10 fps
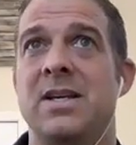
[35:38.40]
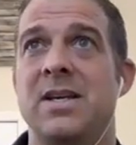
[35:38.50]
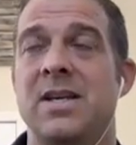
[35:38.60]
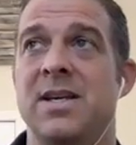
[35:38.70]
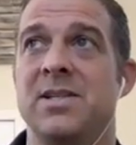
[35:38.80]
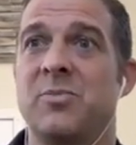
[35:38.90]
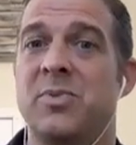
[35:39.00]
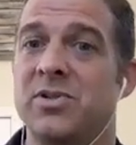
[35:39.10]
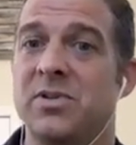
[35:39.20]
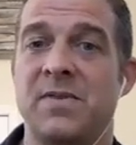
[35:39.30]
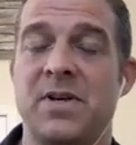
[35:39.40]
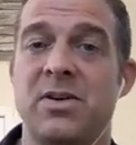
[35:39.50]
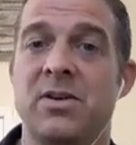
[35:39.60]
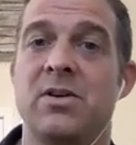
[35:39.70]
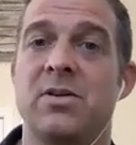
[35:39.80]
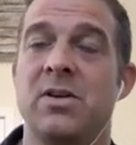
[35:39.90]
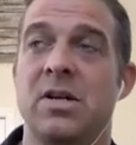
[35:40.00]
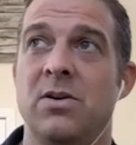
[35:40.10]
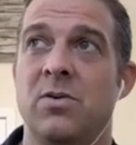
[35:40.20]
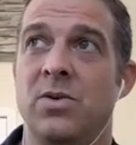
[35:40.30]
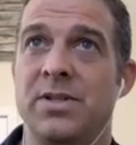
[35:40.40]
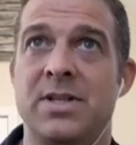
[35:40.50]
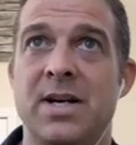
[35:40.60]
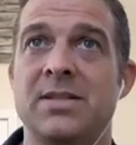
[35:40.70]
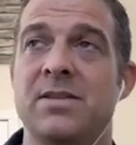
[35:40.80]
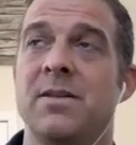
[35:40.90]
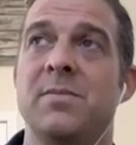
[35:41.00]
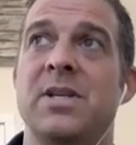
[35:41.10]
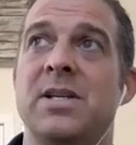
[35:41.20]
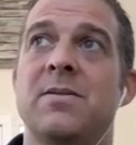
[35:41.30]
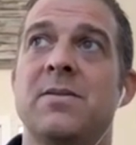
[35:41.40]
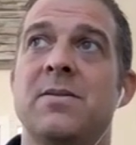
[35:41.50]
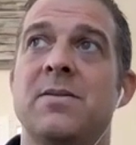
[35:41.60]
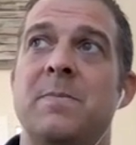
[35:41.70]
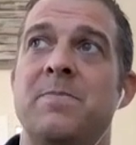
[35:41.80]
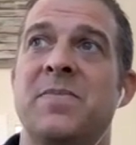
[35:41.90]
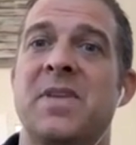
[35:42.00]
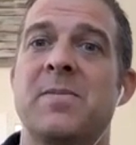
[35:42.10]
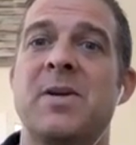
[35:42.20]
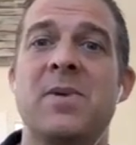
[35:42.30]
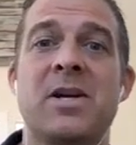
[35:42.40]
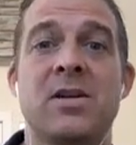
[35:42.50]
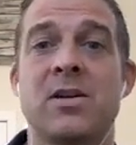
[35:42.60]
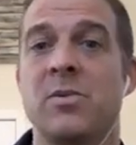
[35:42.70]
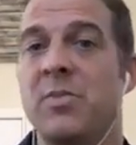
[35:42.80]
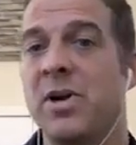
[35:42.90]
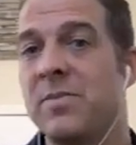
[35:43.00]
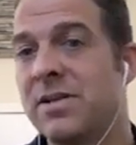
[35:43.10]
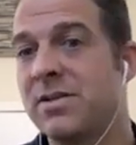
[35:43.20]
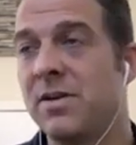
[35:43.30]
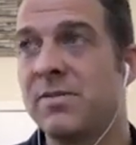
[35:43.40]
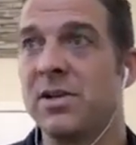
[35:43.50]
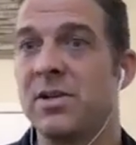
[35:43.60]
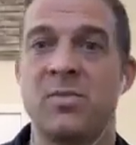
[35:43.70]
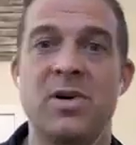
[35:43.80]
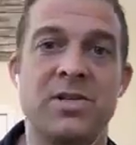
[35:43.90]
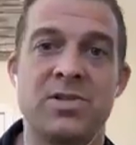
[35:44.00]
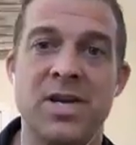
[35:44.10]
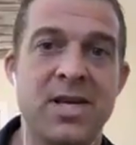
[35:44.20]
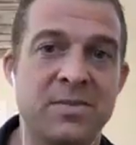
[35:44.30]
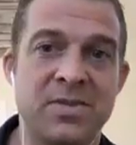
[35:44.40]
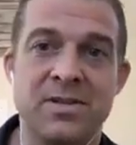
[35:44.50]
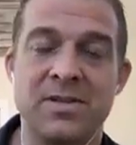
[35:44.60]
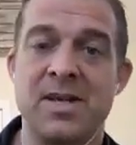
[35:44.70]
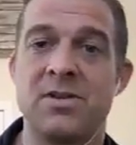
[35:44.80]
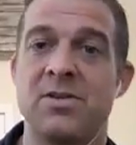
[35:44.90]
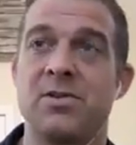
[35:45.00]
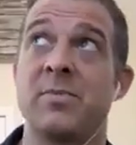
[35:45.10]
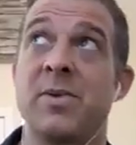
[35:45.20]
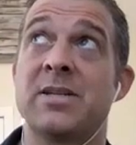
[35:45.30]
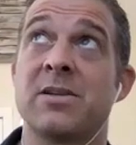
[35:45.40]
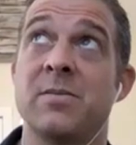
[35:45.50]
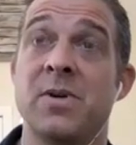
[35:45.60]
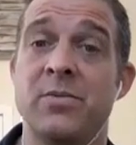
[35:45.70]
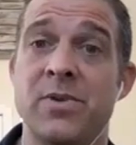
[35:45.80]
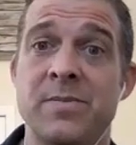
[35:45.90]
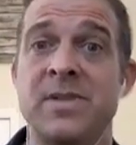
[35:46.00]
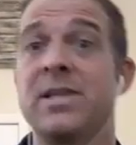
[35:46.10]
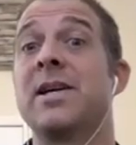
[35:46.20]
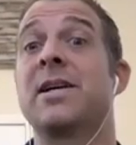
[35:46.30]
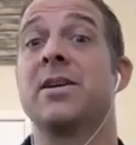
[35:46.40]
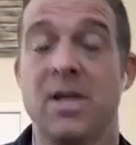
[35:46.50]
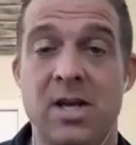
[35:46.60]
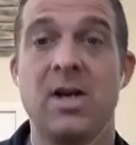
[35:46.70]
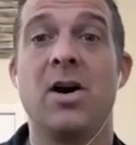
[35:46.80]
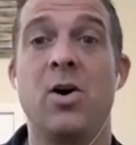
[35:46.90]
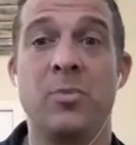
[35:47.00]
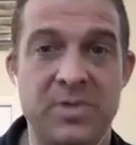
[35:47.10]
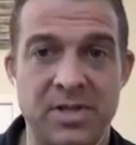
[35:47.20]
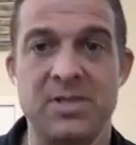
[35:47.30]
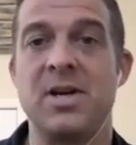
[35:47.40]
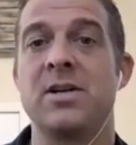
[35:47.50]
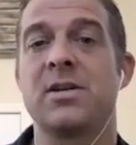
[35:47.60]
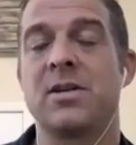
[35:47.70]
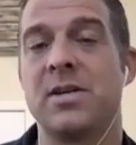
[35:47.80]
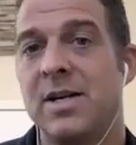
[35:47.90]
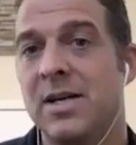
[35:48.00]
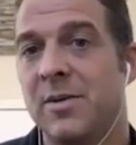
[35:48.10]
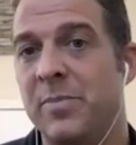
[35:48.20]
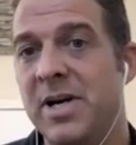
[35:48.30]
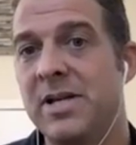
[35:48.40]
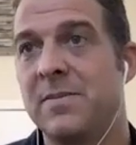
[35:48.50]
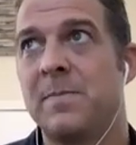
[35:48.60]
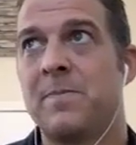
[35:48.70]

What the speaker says: has persevered or done something, I mean, I'm not going to compare myself to LeBron James and stand under a basketball rim and like hope to dunk, but